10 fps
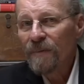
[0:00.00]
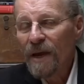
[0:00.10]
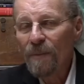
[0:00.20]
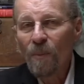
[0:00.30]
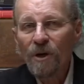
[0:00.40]

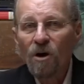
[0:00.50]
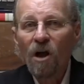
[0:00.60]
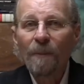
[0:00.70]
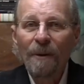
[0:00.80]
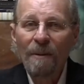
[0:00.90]
And when we
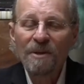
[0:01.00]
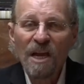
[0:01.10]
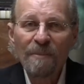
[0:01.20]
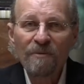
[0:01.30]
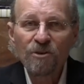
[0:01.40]
call upon the
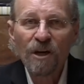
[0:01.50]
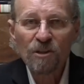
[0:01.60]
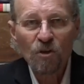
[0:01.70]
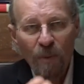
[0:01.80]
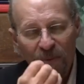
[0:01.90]
name of
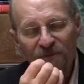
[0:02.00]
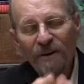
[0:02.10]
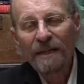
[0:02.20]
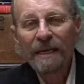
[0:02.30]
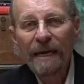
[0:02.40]
Jesus, when we
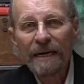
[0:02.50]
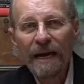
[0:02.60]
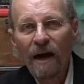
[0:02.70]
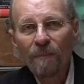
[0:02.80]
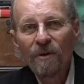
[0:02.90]
finally get it
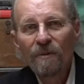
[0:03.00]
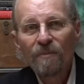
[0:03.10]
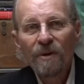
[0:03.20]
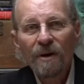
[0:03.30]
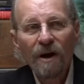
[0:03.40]
out,
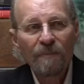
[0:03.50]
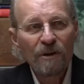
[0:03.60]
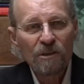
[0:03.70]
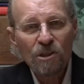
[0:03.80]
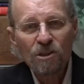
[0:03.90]

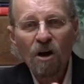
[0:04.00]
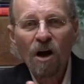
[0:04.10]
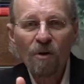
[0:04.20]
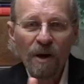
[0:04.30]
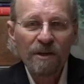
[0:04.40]
there's a
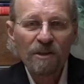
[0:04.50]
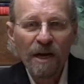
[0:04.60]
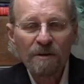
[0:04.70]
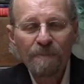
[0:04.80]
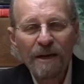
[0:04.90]
song.
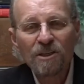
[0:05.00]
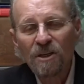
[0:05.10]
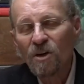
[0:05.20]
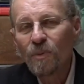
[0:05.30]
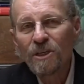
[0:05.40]
I
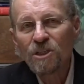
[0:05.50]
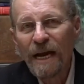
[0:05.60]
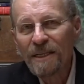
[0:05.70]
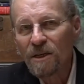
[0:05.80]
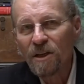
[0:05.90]
basically
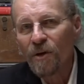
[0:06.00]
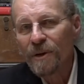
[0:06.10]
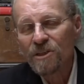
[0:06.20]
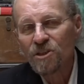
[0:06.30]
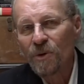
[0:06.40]
recite the
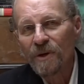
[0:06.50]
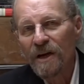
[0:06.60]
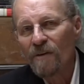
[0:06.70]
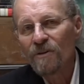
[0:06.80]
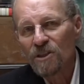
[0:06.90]
lyrics to it
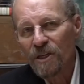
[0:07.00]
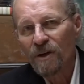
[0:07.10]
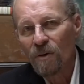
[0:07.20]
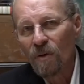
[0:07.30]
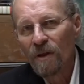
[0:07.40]
every
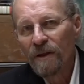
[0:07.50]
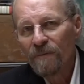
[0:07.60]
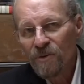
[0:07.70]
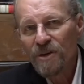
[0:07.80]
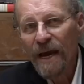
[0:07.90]
single
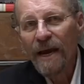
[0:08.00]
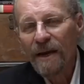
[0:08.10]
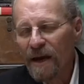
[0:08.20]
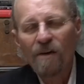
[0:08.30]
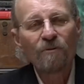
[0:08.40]

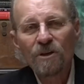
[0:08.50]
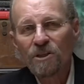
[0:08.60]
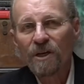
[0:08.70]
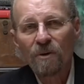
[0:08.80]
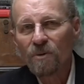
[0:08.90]
day. Every
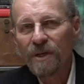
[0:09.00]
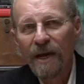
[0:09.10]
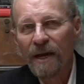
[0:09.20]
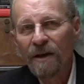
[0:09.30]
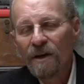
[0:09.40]
single
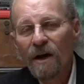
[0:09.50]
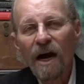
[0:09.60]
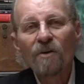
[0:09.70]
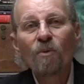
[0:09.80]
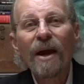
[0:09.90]
day.
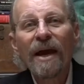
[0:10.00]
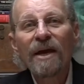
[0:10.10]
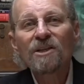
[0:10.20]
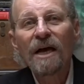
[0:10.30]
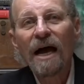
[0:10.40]
I
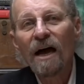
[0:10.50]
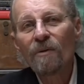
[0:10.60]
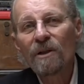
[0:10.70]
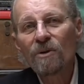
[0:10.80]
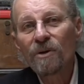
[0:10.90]
raise a
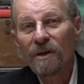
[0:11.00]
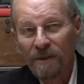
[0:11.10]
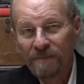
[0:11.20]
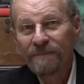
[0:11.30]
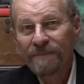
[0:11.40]
hallelujah.